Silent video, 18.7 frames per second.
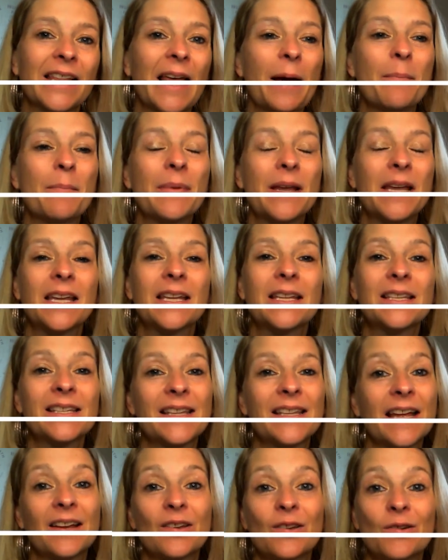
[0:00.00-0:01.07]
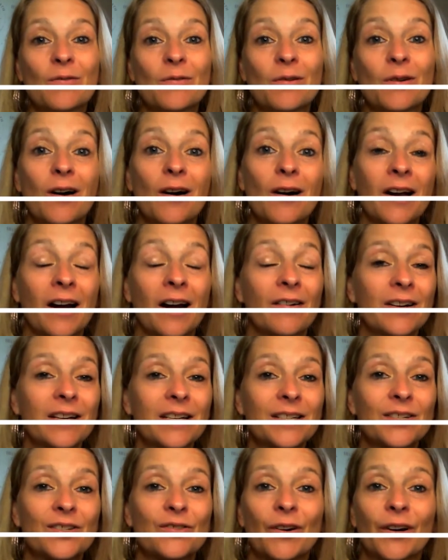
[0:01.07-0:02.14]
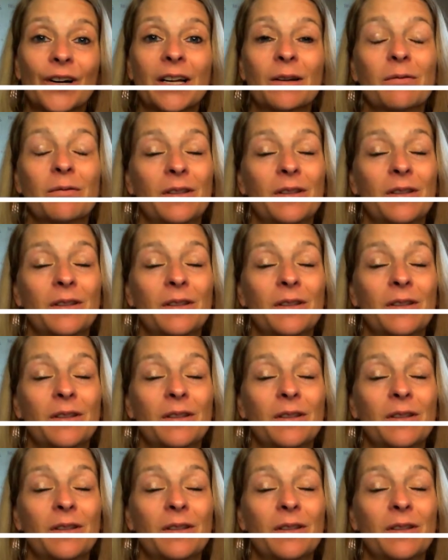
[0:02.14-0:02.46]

that means that you are currently struggling